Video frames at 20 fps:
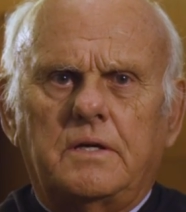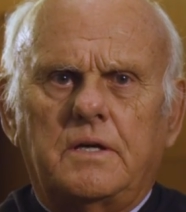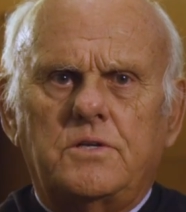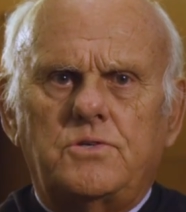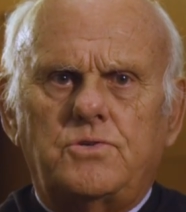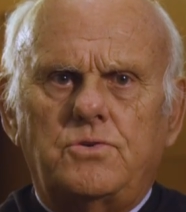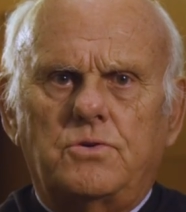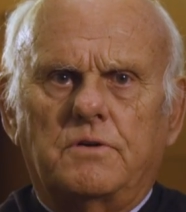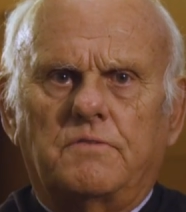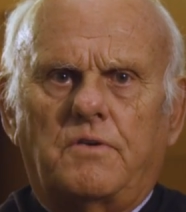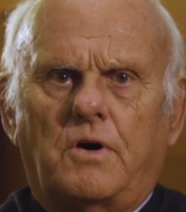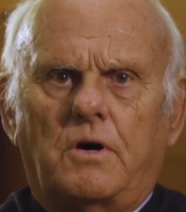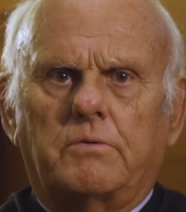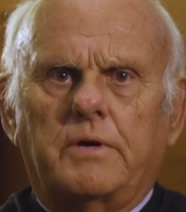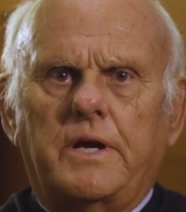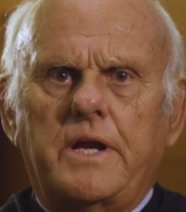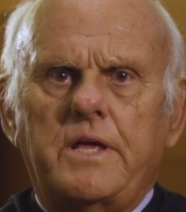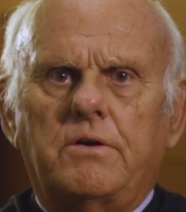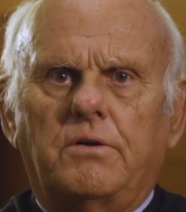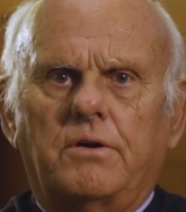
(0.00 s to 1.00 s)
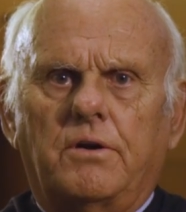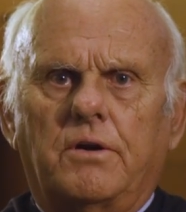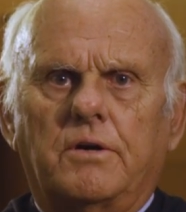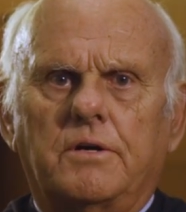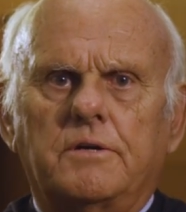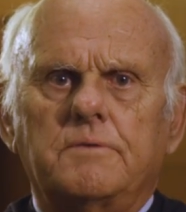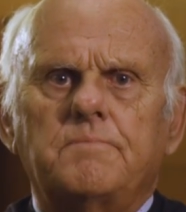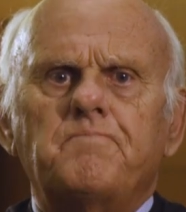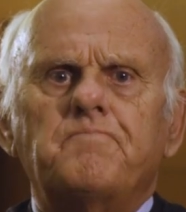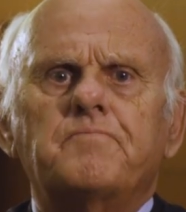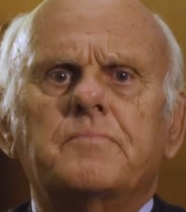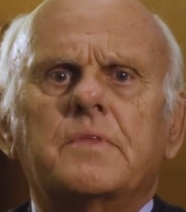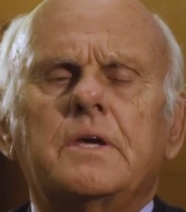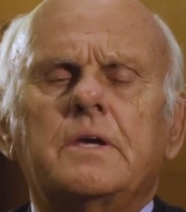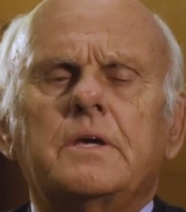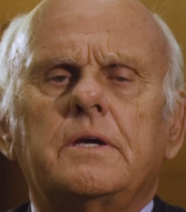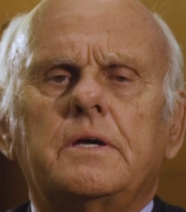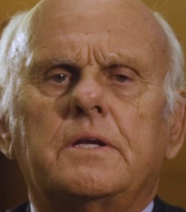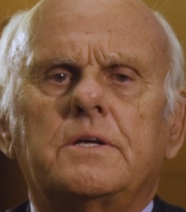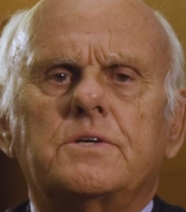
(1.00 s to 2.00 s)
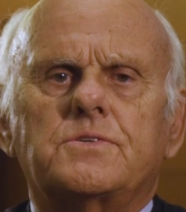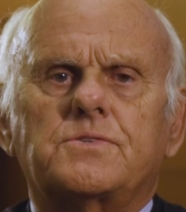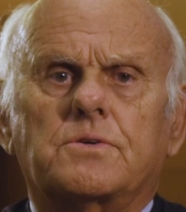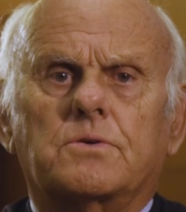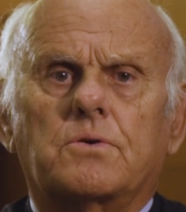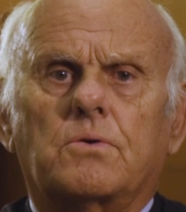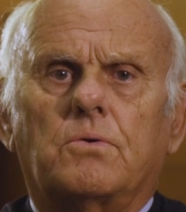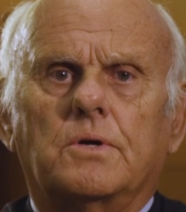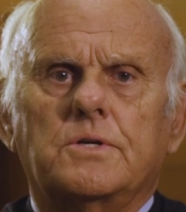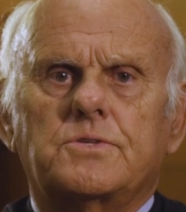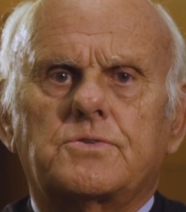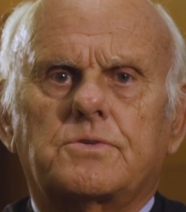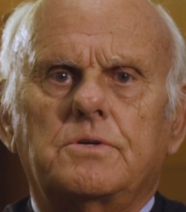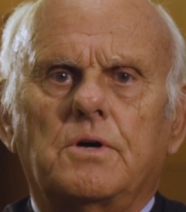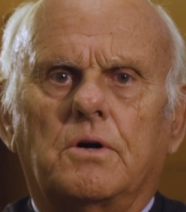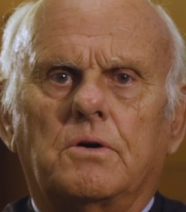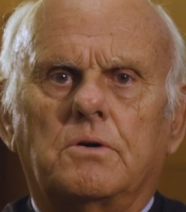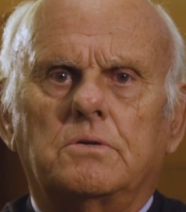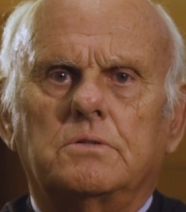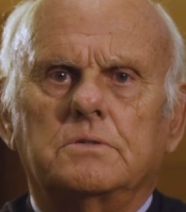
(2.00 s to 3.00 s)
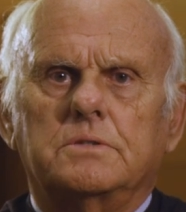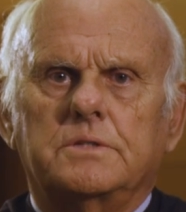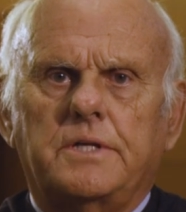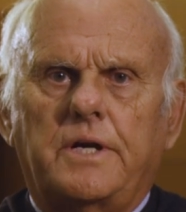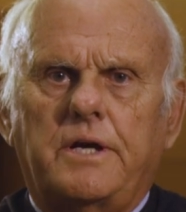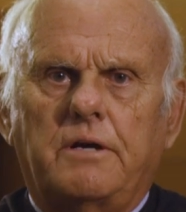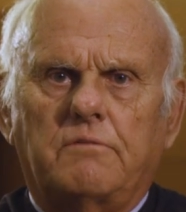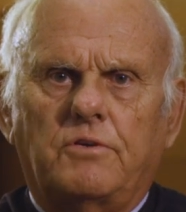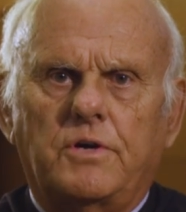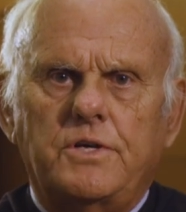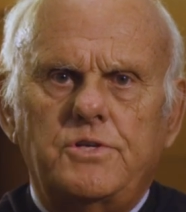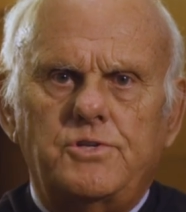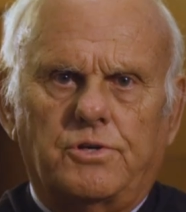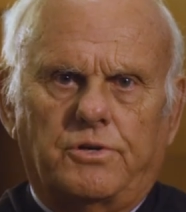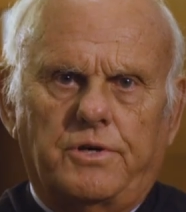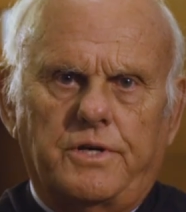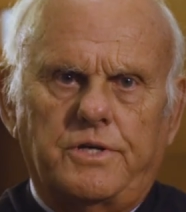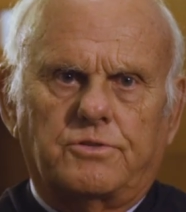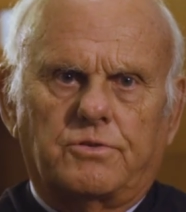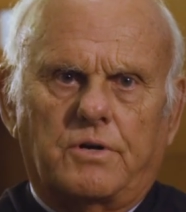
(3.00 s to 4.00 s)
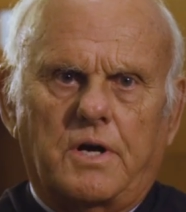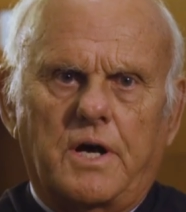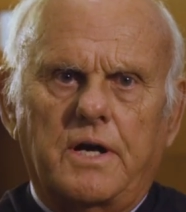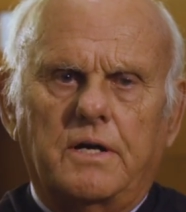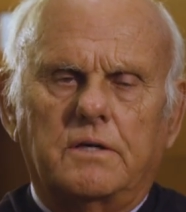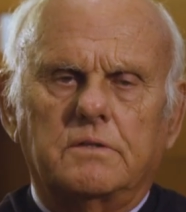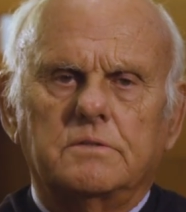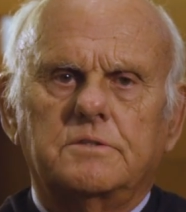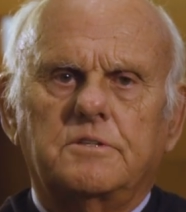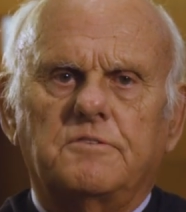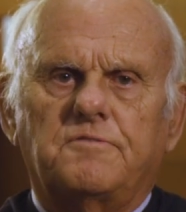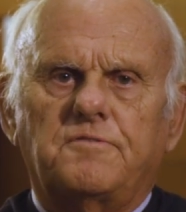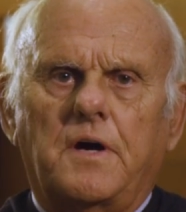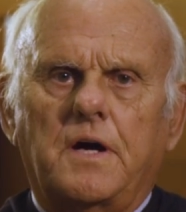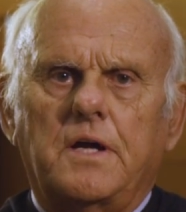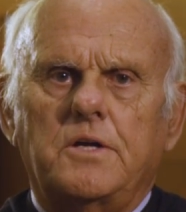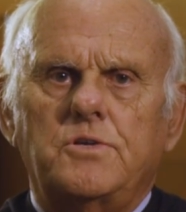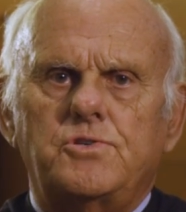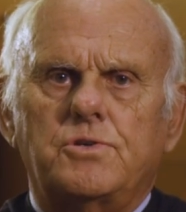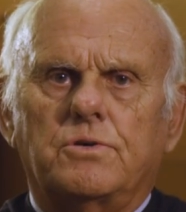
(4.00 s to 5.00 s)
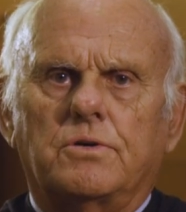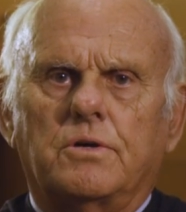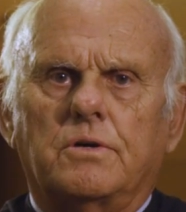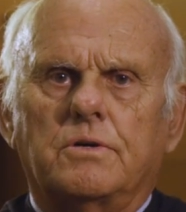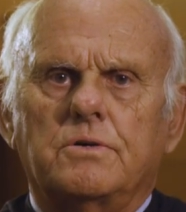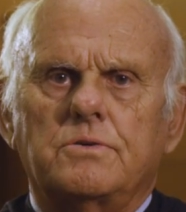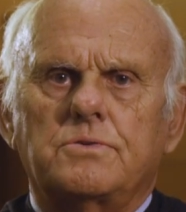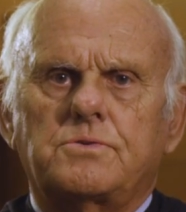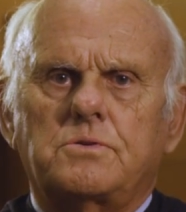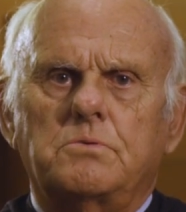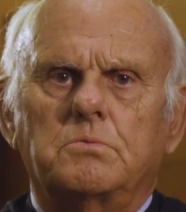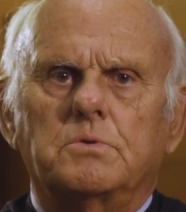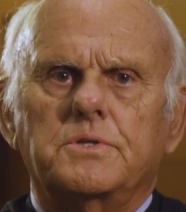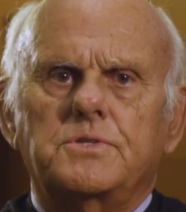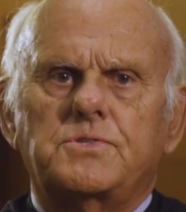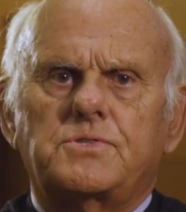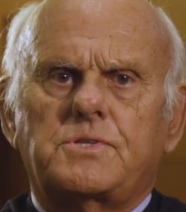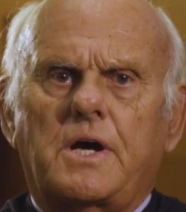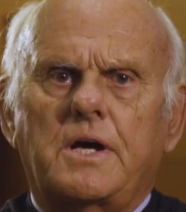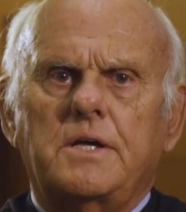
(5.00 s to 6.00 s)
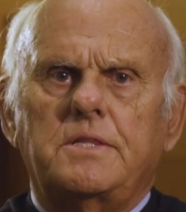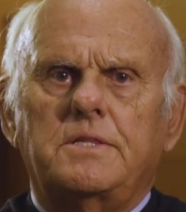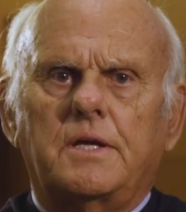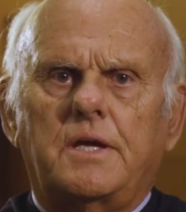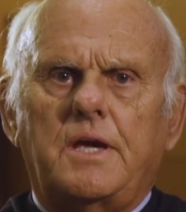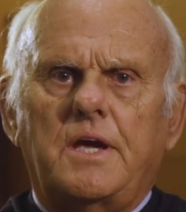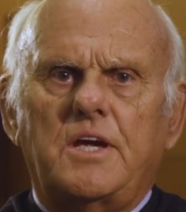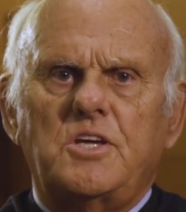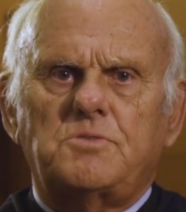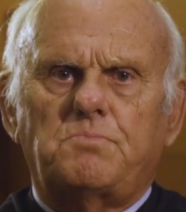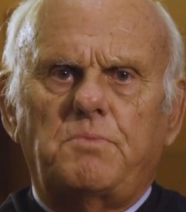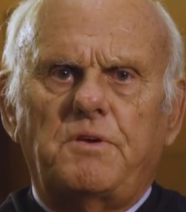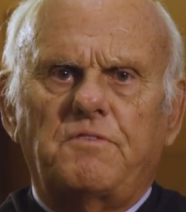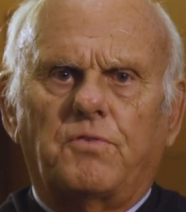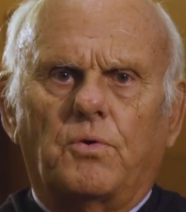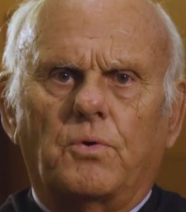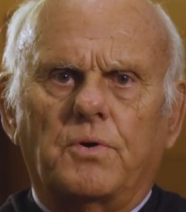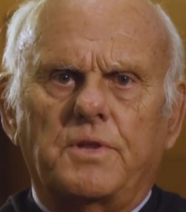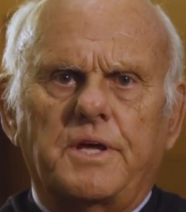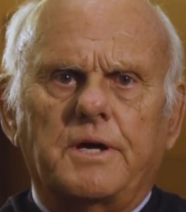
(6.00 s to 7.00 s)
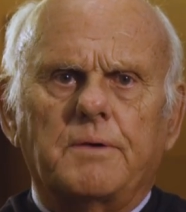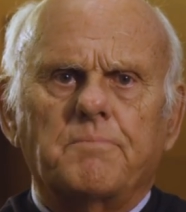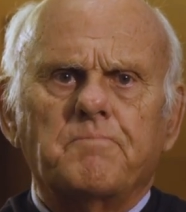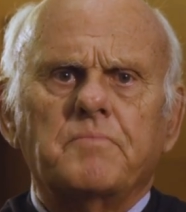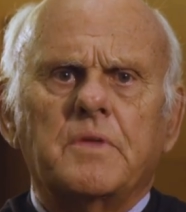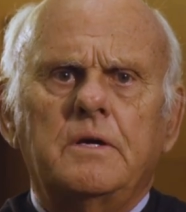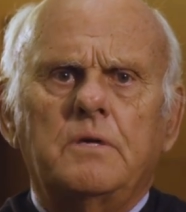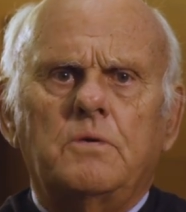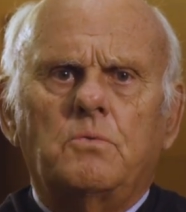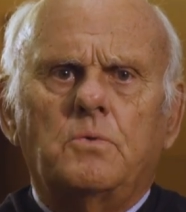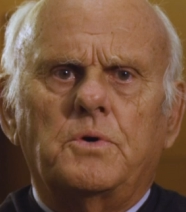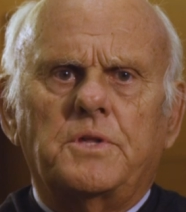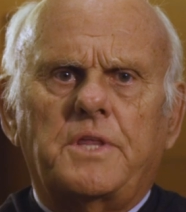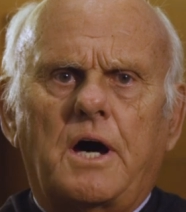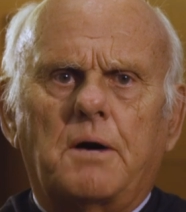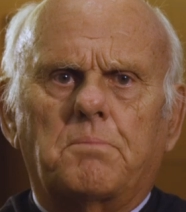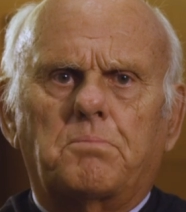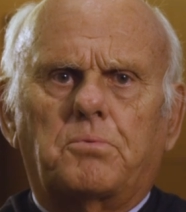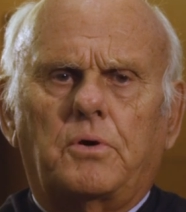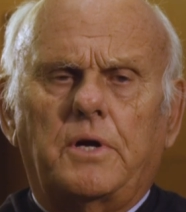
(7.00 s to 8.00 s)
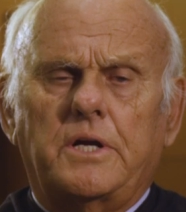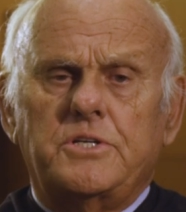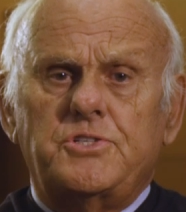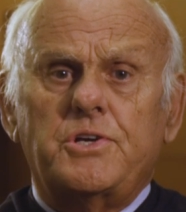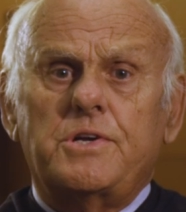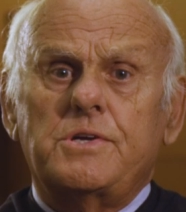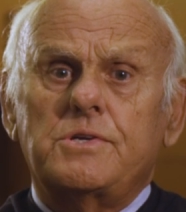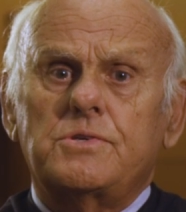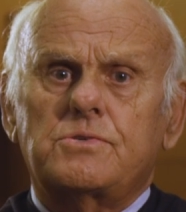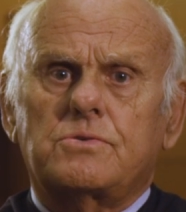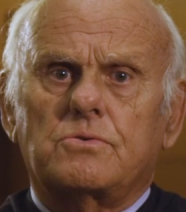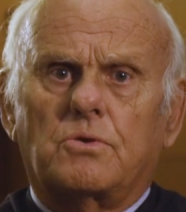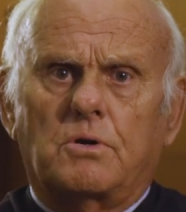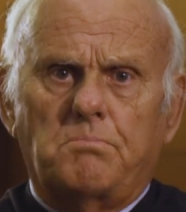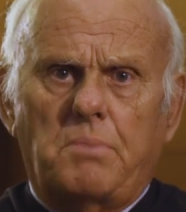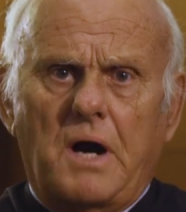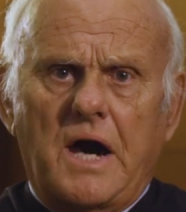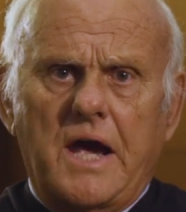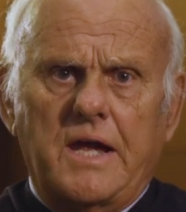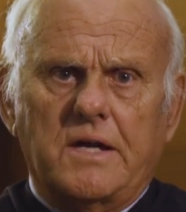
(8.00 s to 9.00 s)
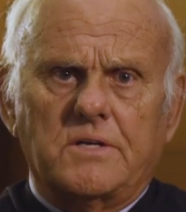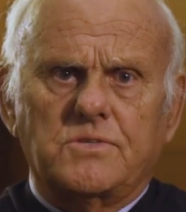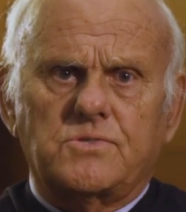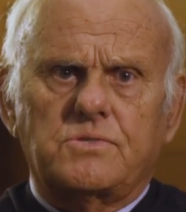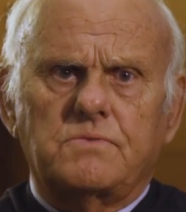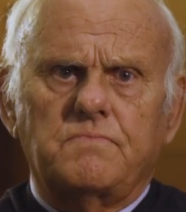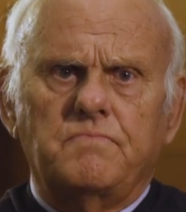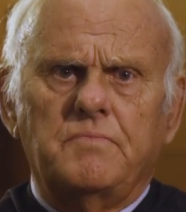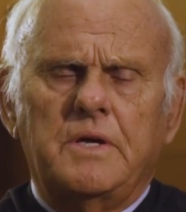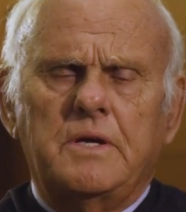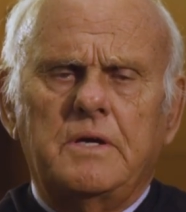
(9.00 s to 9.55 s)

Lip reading: As you have already heard, it is the court's goal in every jury trial to find jurors who will decide the case before them without prejudice or bias,